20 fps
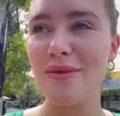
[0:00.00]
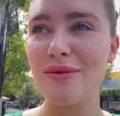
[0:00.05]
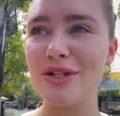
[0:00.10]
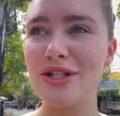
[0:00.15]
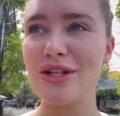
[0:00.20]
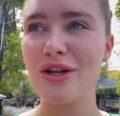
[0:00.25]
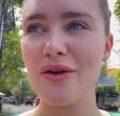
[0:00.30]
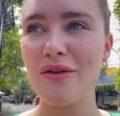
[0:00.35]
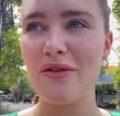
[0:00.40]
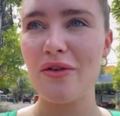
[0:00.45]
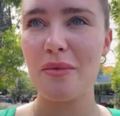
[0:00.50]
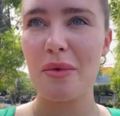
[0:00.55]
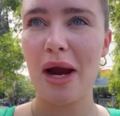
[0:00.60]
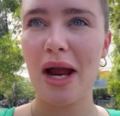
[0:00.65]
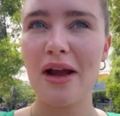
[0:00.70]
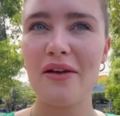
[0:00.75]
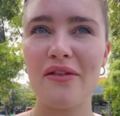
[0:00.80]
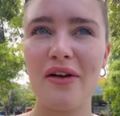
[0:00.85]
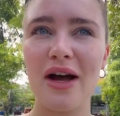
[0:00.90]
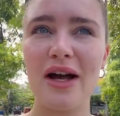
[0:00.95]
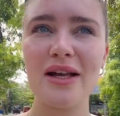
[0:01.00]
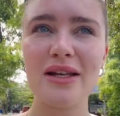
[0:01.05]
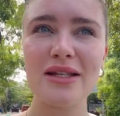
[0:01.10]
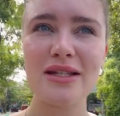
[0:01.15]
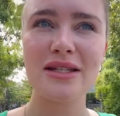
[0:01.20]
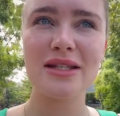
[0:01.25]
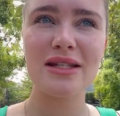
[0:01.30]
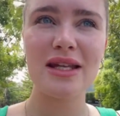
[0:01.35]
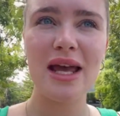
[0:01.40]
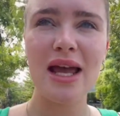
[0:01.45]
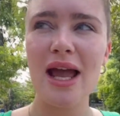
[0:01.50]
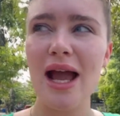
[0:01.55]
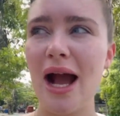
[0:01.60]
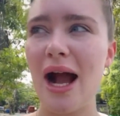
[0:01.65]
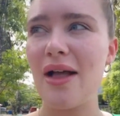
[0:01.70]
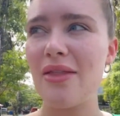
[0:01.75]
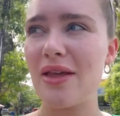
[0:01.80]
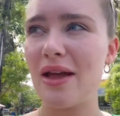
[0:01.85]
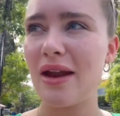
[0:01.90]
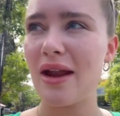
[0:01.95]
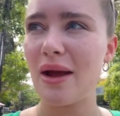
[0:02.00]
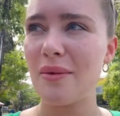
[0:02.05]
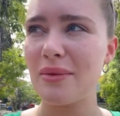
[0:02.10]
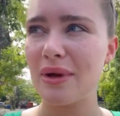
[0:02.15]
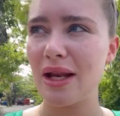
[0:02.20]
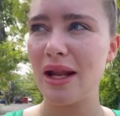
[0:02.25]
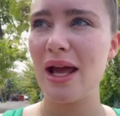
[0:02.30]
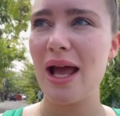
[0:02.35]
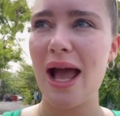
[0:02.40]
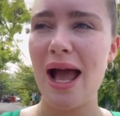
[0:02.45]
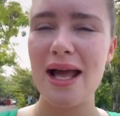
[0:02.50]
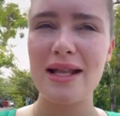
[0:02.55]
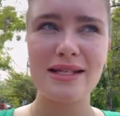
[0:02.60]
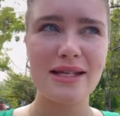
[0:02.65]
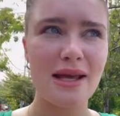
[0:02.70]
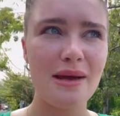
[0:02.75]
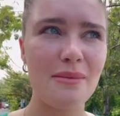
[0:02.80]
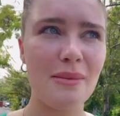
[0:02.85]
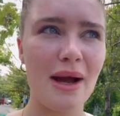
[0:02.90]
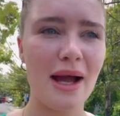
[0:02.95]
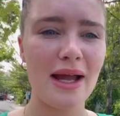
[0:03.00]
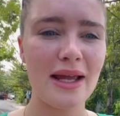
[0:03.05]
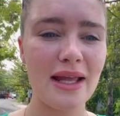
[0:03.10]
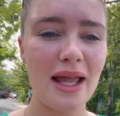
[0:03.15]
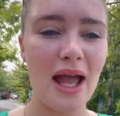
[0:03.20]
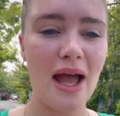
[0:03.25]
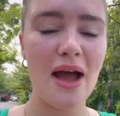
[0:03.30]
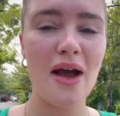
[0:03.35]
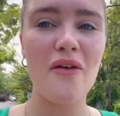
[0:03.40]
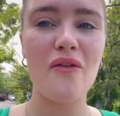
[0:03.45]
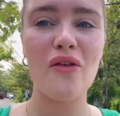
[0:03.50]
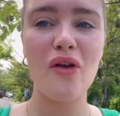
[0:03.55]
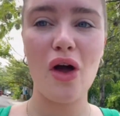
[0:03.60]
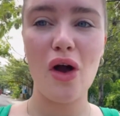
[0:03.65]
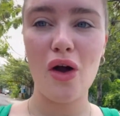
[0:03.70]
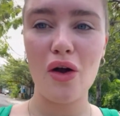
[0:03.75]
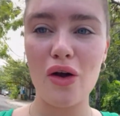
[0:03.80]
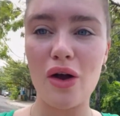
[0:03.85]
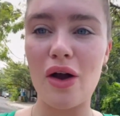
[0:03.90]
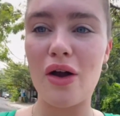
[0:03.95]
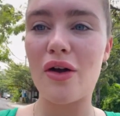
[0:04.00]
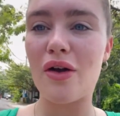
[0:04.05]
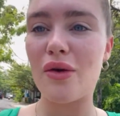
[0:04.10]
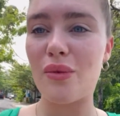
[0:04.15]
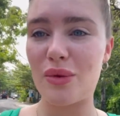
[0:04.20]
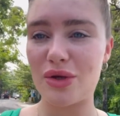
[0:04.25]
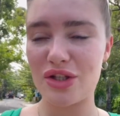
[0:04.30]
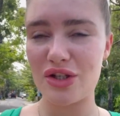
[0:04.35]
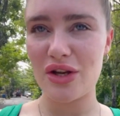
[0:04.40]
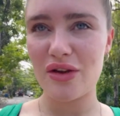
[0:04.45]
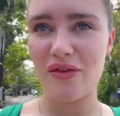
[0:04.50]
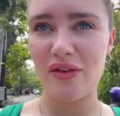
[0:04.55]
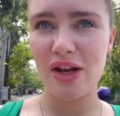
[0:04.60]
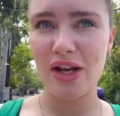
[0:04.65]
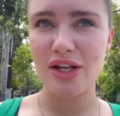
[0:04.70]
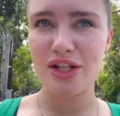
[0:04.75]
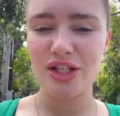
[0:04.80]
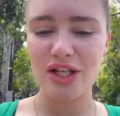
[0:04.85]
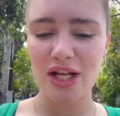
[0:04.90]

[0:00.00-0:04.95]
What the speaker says: we're just going for breakfast and then I'm going to edit my vlog which finished